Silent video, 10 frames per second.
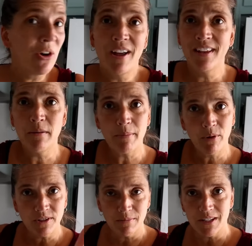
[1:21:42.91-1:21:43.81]
So I
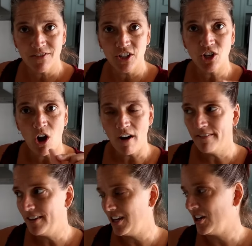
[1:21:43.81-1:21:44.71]
think I'm gonna pull some of this footage
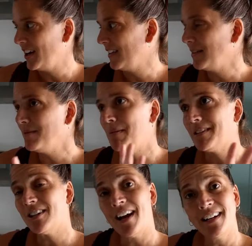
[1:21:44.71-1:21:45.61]
off here and
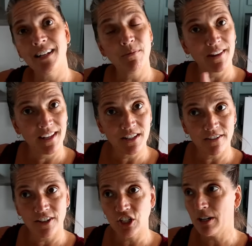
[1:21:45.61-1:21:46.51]
then maybe I'll start editing while the
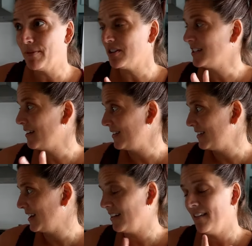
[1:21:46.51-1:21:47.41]
kids are finishing up their
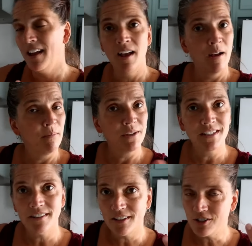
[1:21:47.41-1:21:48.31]
stuff and then I'll
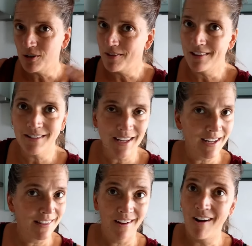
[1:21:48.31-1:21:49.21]
put dinner out, show you what that
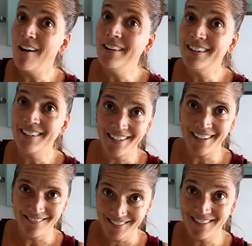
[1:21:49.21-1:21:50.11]
looks like and then call
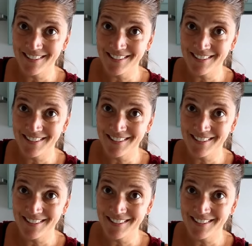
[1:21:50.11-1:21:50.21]
it a day.